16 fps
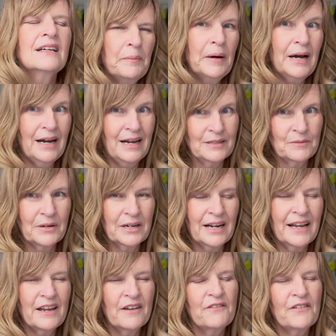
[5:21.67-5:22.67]
But what I
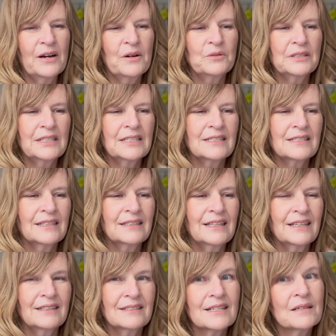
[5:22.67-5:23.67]
have found is that
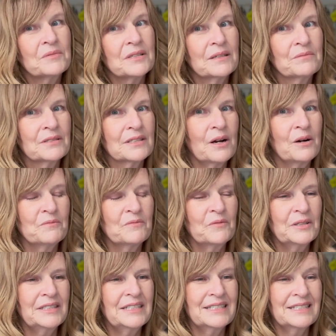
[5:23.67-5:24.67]
they sometimes come
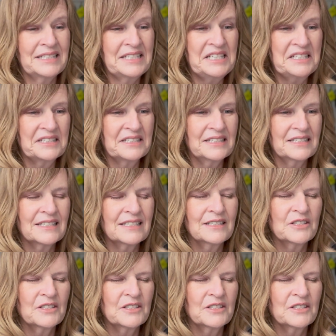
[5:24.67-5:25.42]
with diseases.